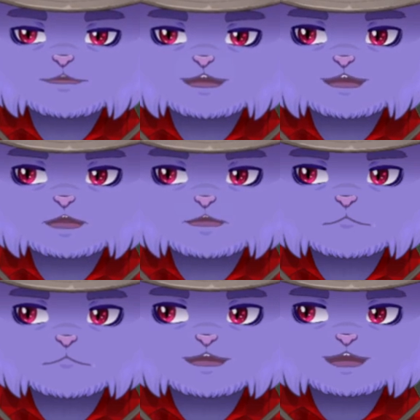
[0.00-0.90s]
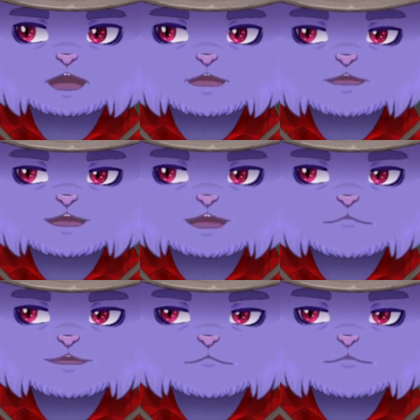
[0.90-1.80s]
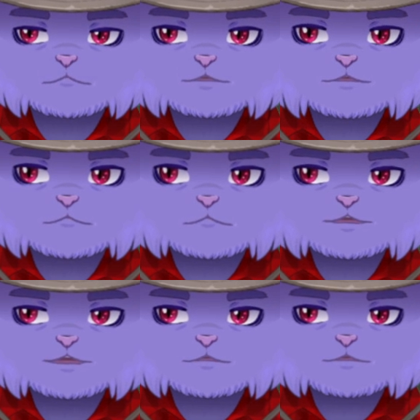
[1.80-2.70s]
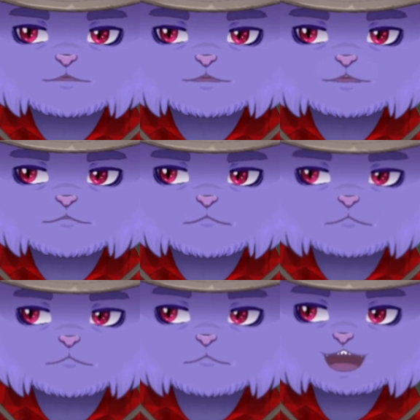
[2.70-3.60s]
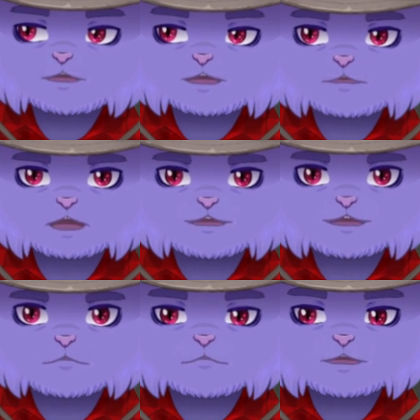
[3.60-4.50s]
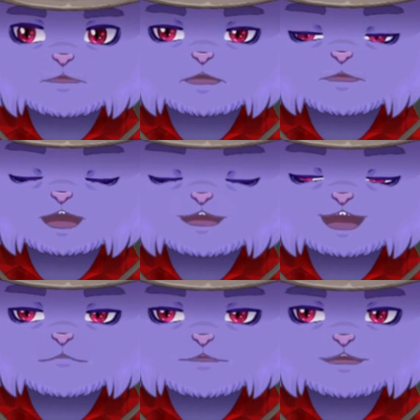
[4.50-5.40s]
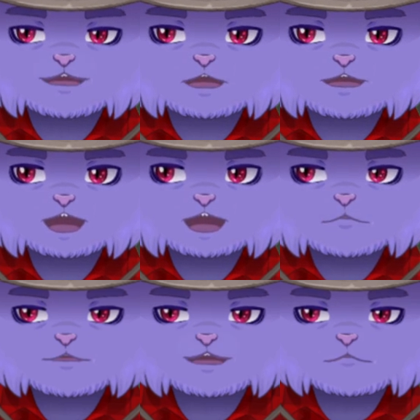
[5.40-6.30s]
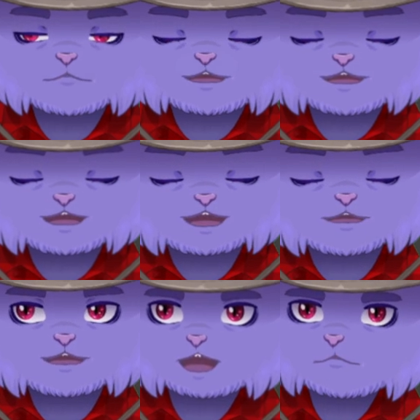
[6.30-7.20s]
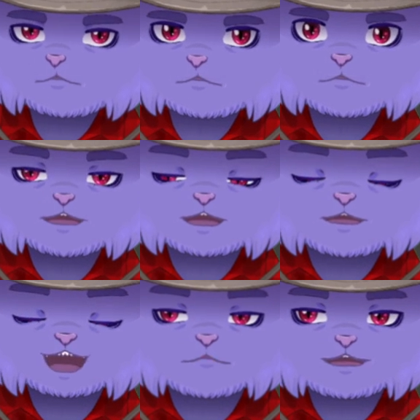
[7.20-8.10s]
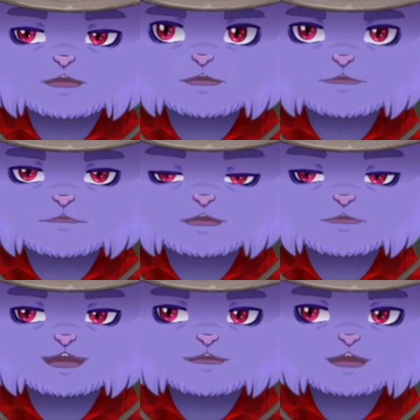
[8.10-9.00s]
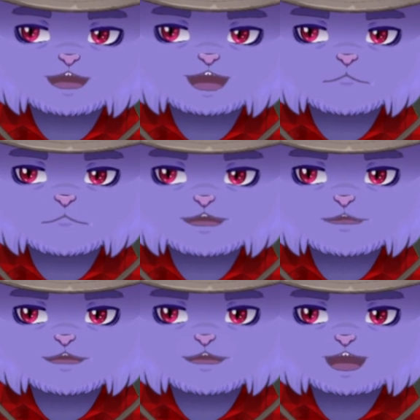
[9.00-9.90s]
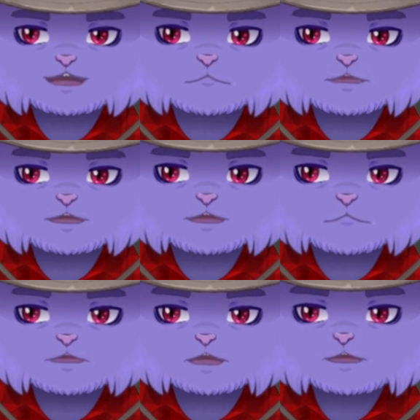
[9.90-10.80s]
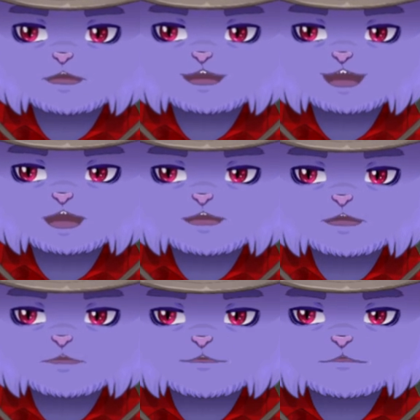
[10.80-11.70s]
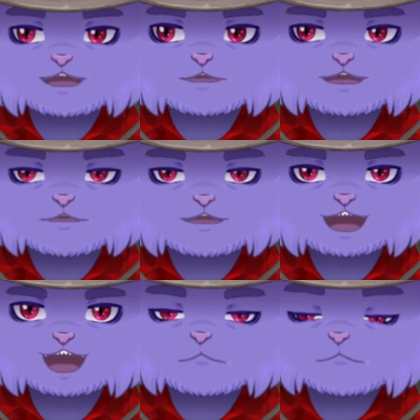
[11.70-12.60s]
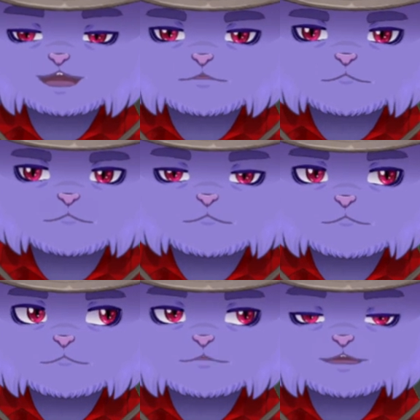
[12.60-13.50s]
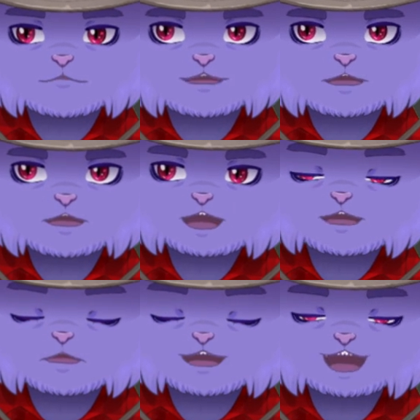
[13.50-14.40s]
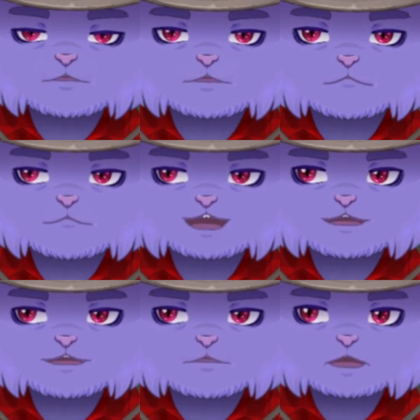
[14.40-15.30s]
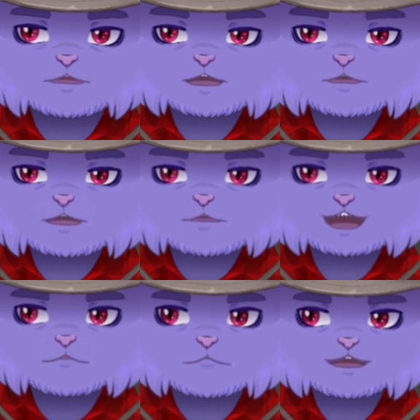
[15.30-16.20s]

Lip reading: I am not in a good state at the moment. But I wanted to get a video done for October, and there's only one day left, and it's this day, so I've got to record this in the morning and upload it, and then put it up in the afternoon. That is my only option, so I've got to get this done.